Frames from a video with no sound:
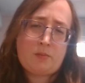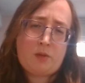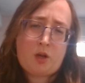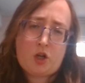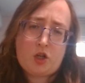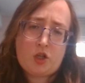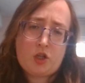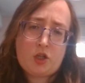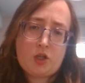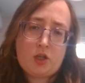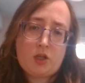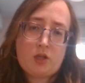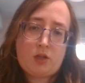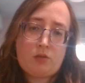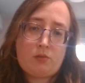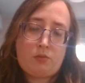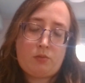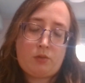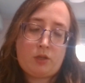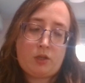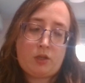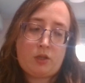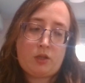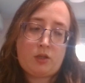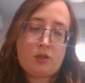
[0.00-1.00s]
logic
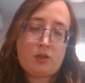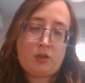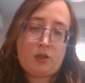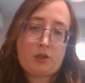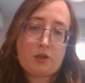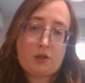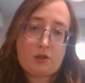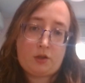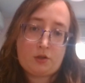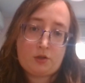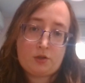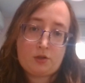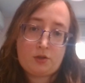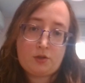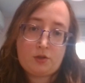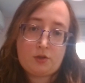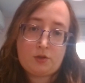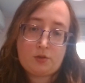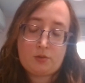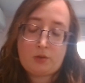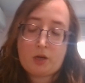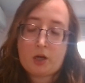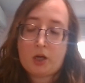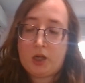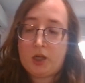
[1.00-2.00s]
with the others
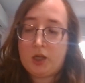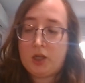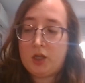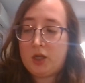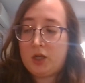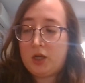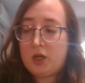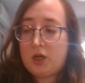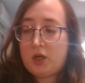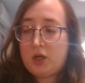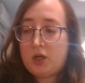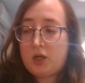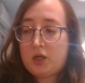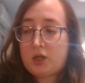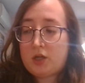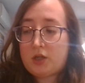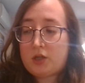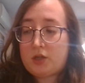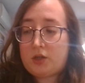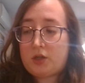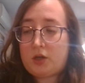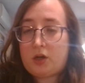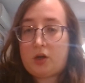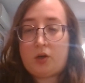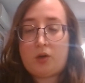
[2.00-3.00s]
as well.
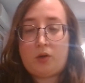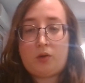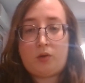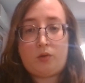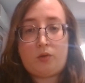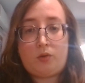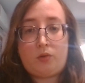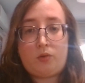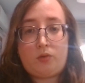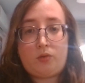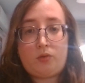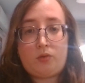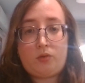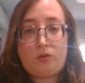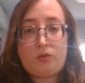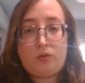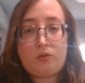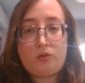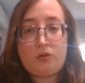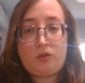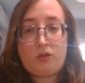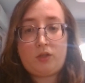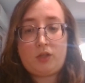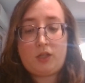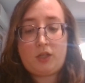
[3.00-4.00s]
So,
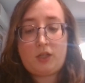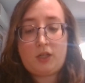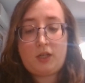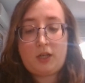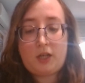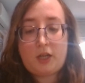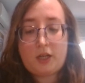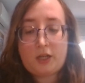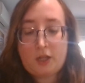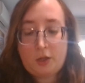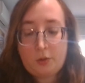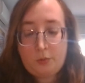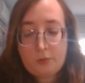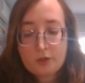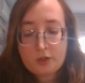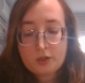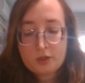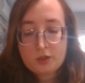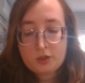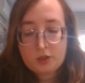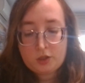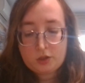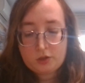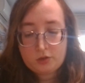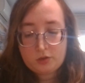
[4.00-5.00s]
and I will
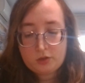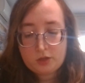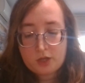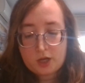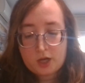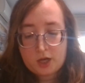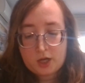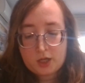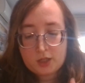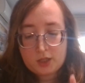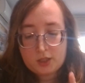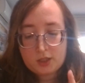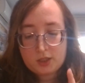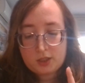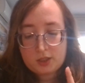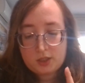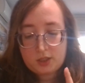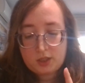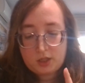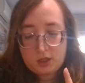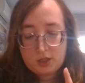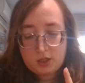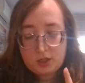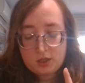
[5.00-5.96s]
include that